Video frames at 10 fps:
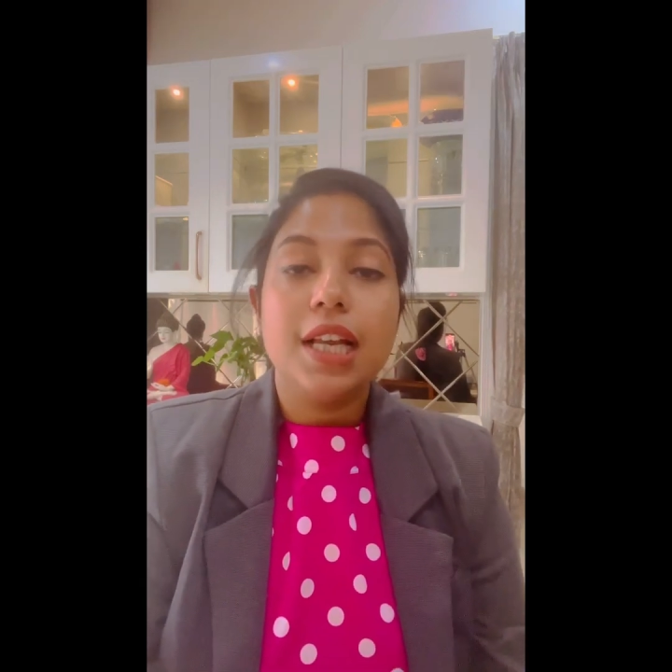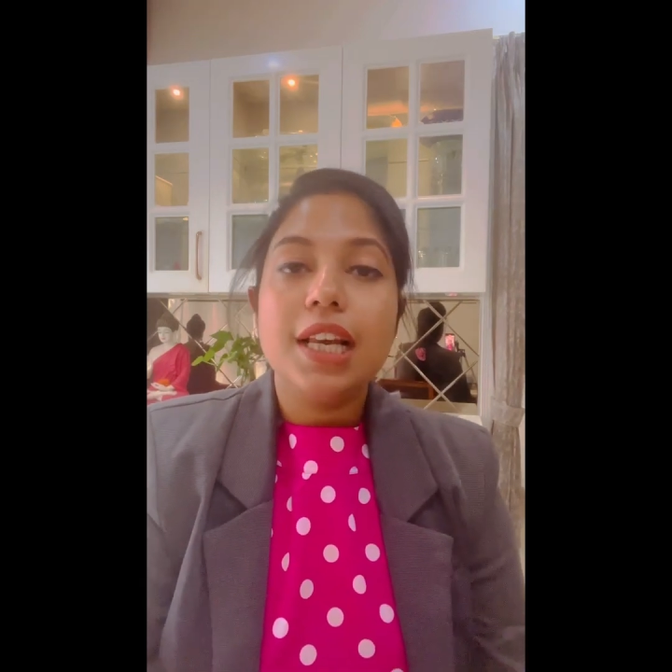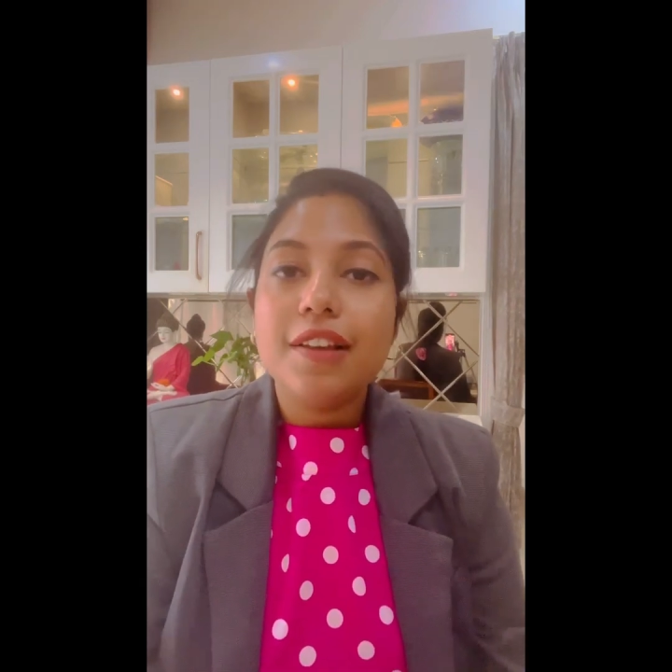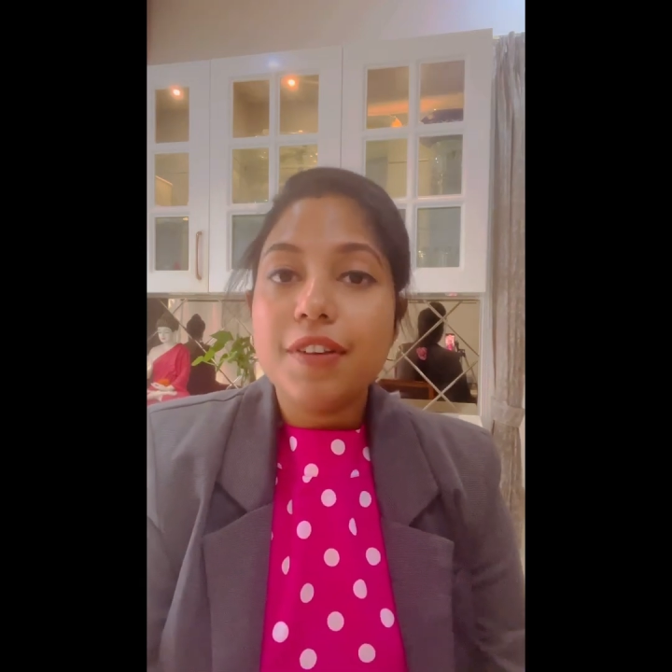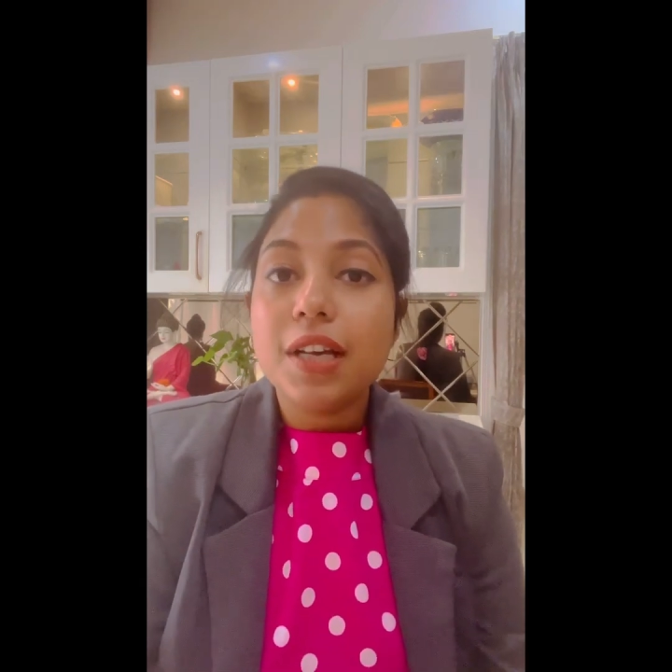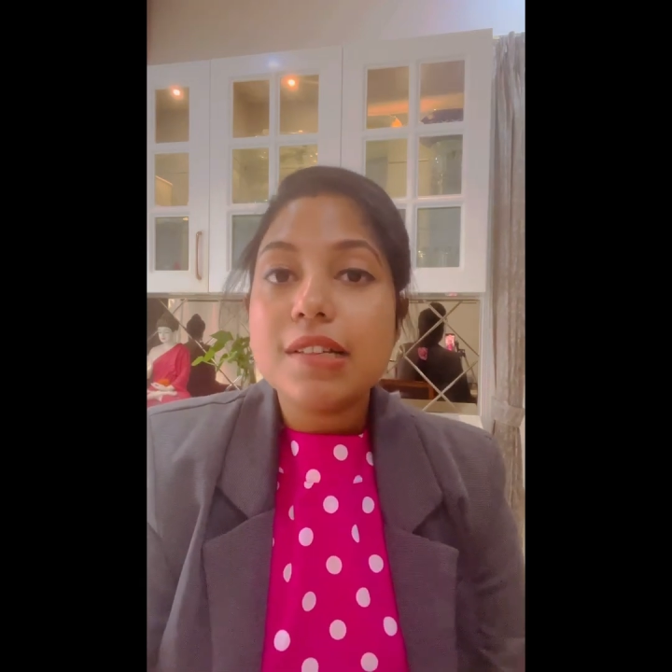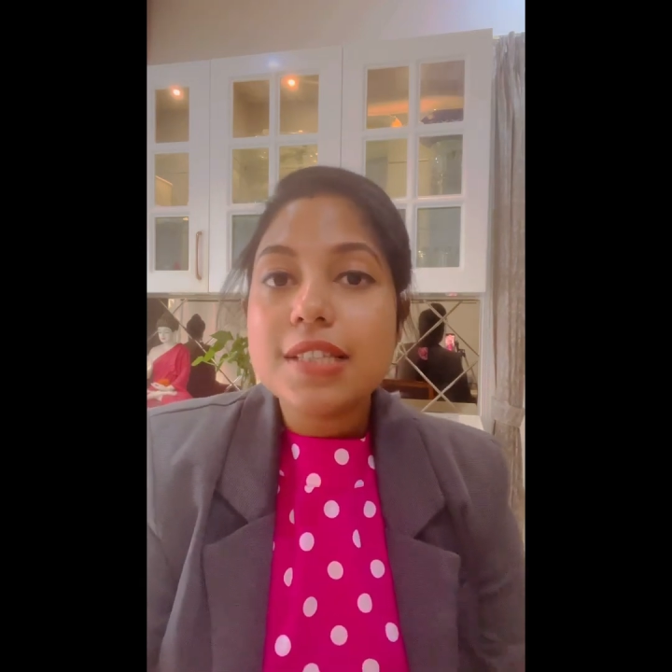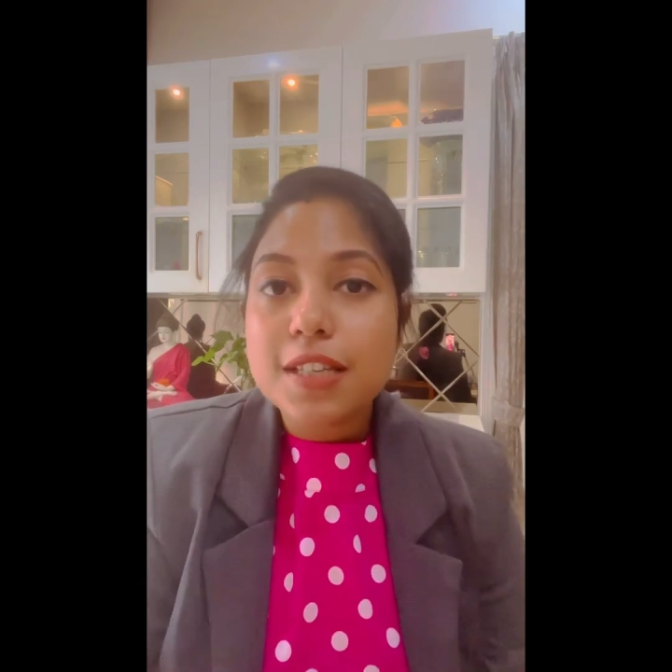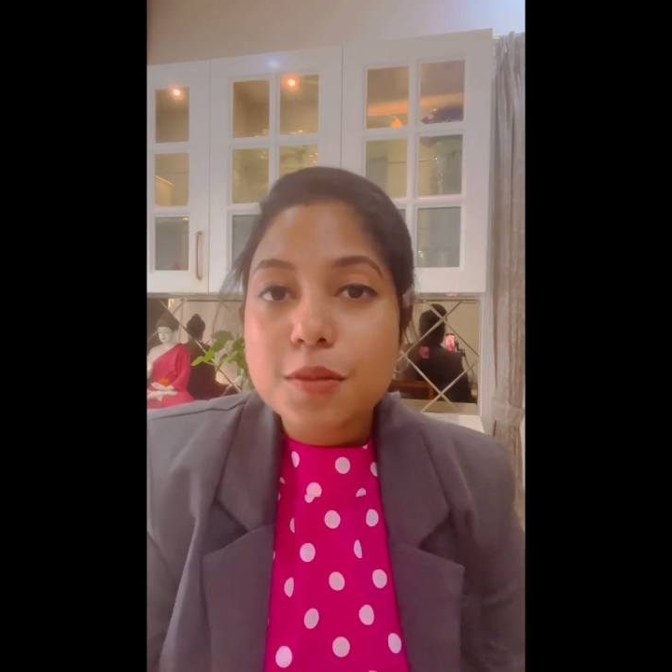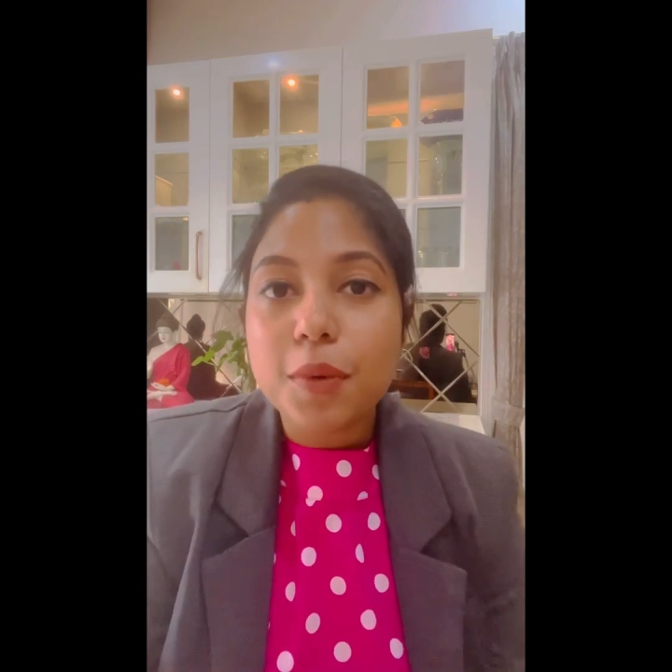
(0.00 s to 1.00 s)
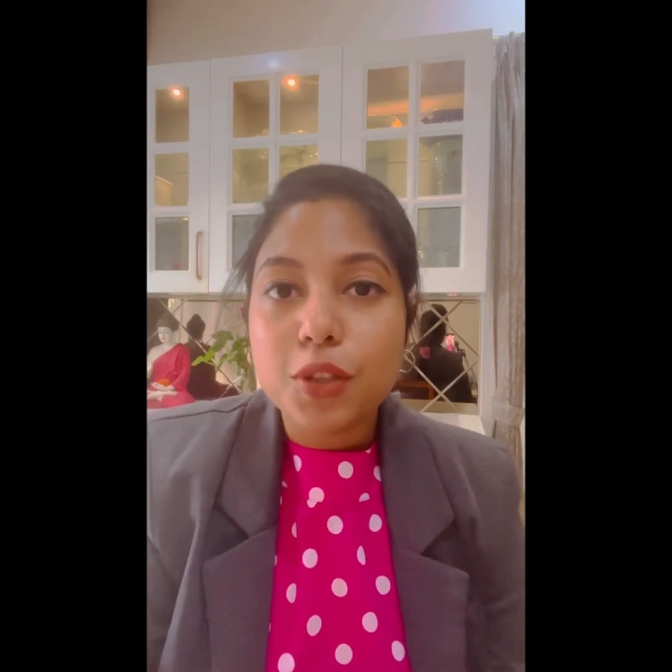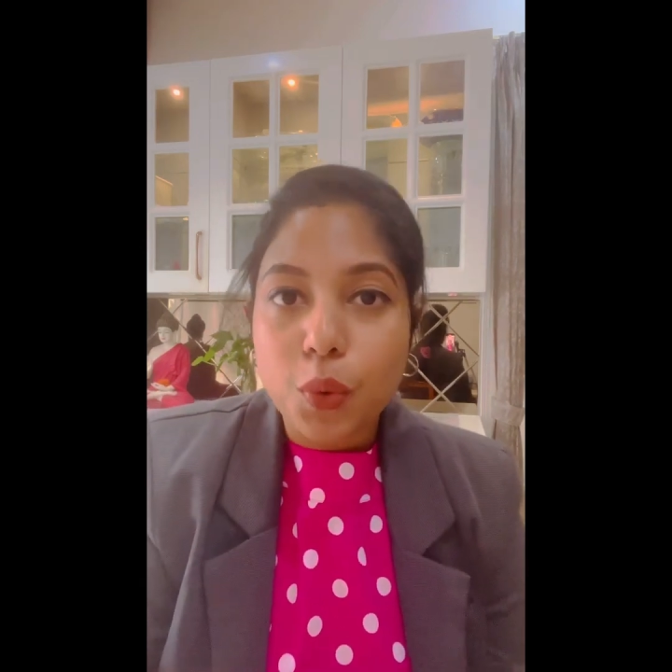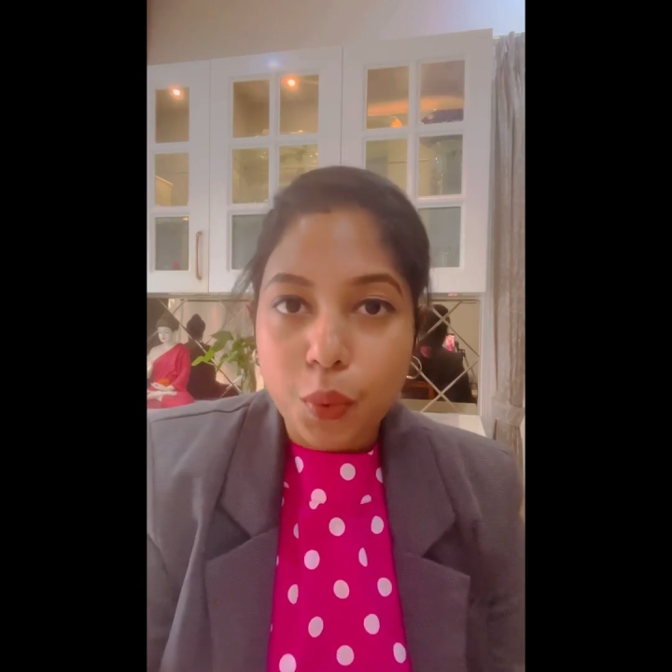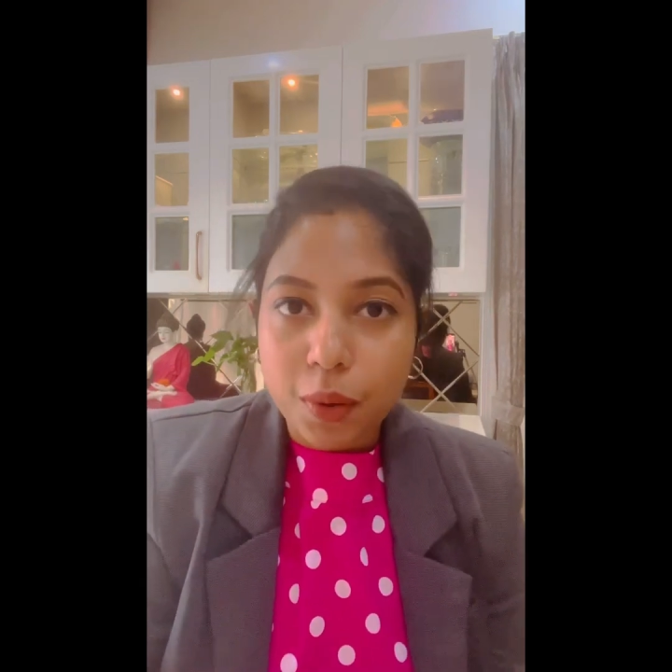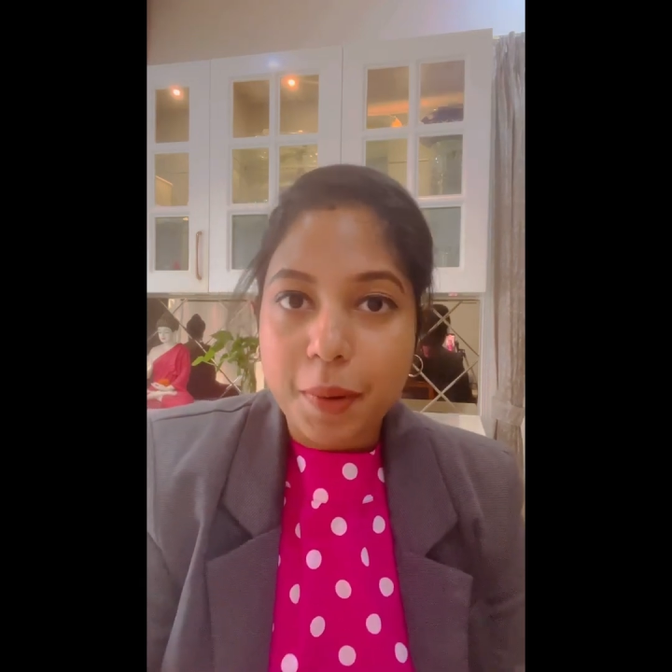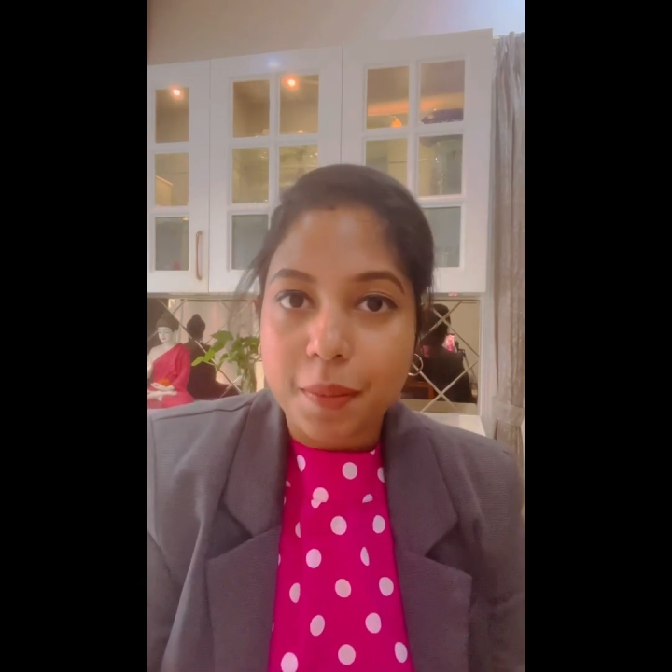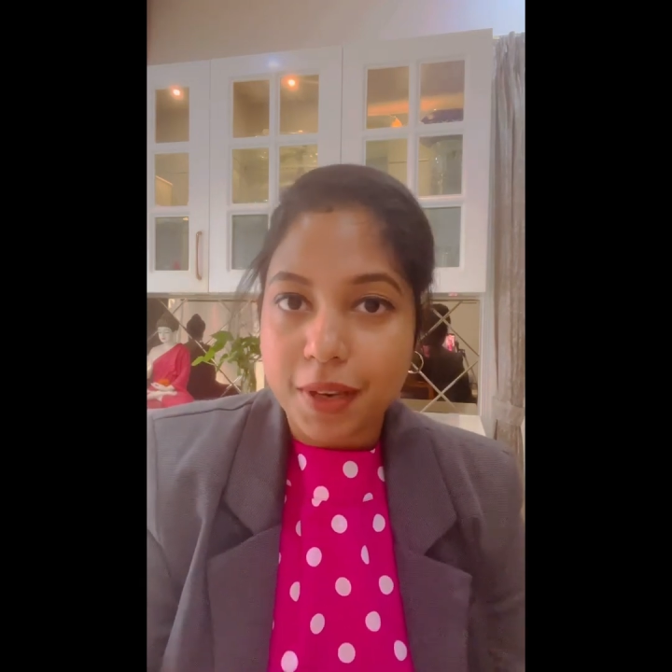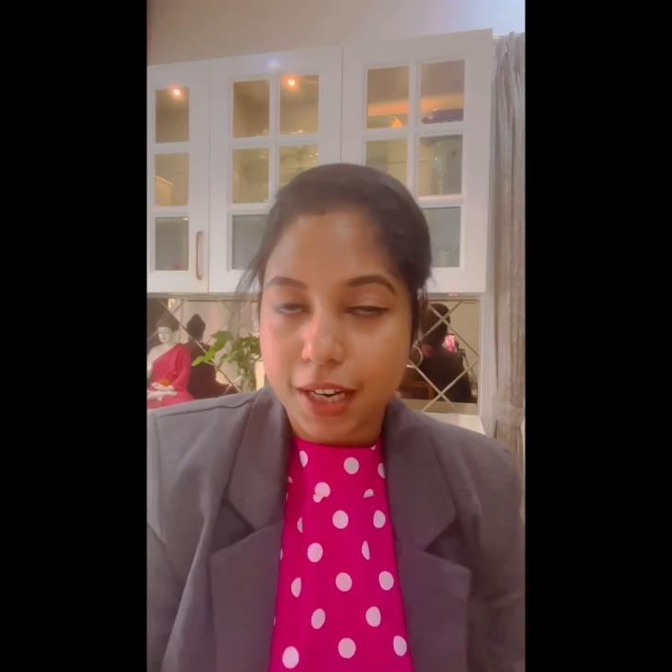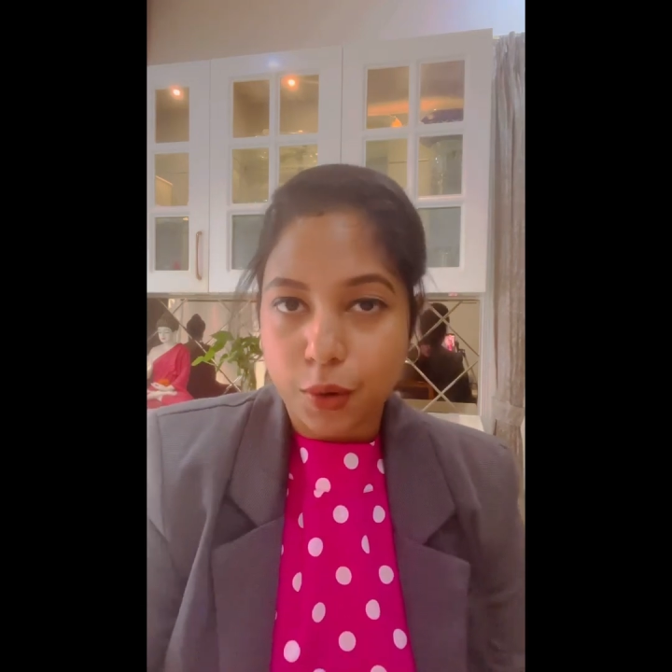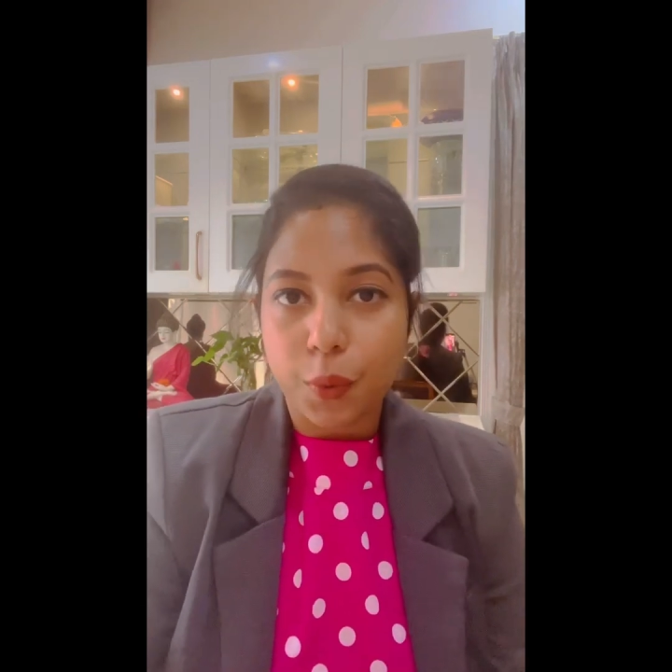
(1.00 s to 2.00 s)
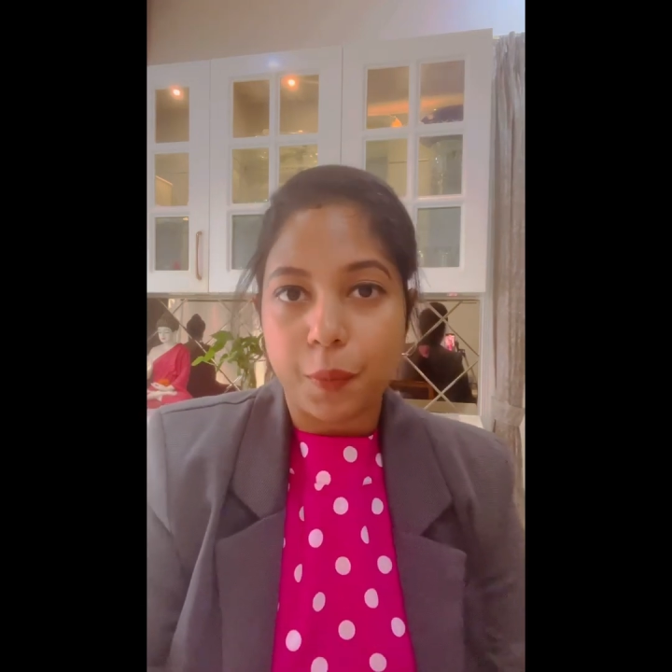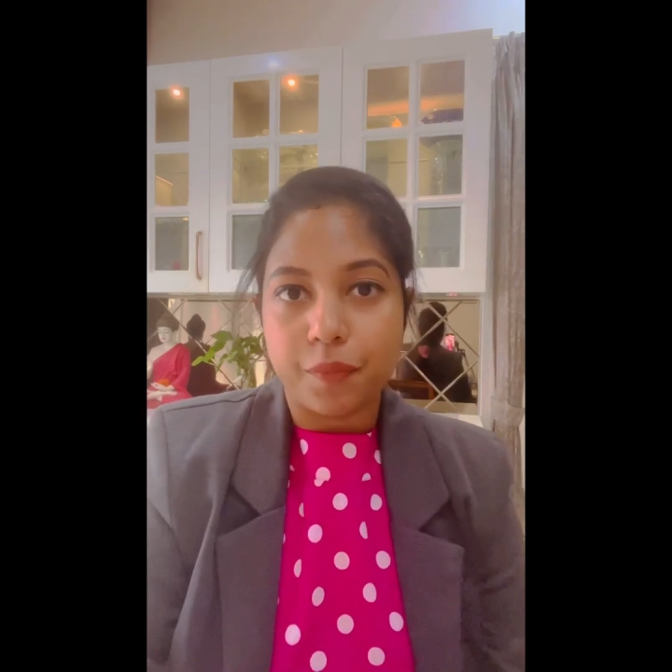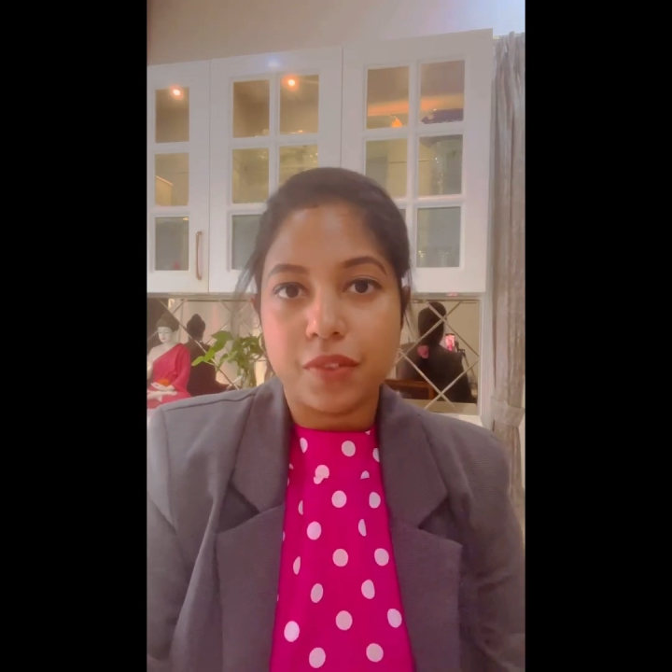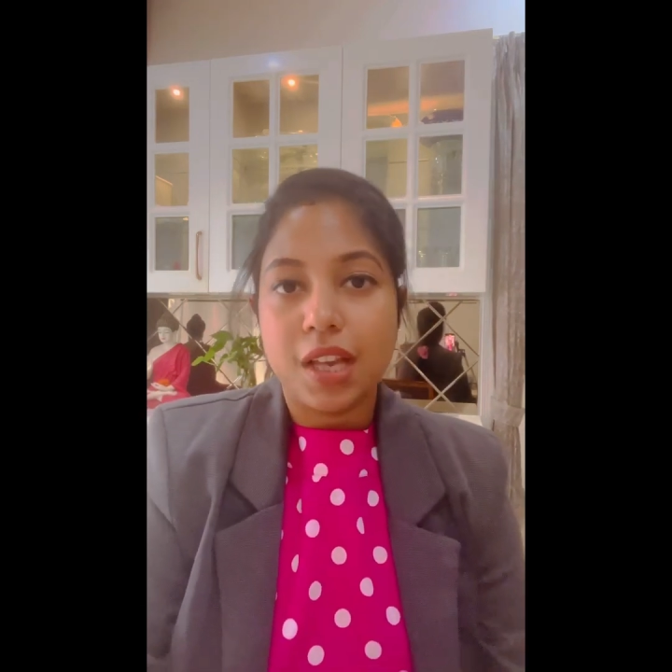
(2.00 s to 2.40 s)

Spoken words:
leaving a 6-month-old baby at home.